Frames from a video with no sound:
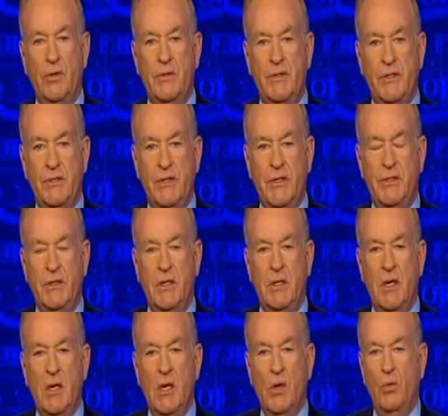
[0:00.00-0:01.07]
whose
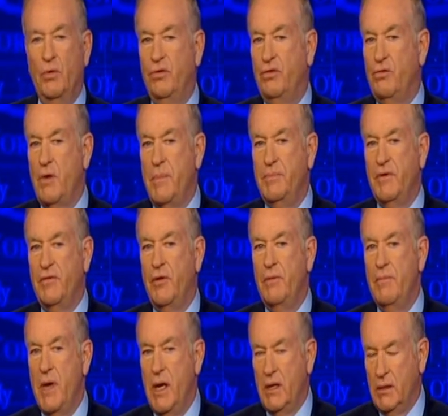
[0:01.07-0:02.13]
assistant was stripped of her
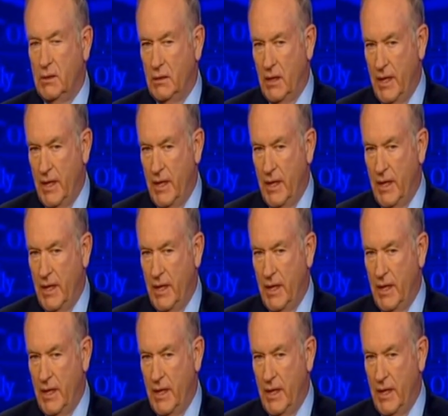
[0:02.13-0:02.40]
medical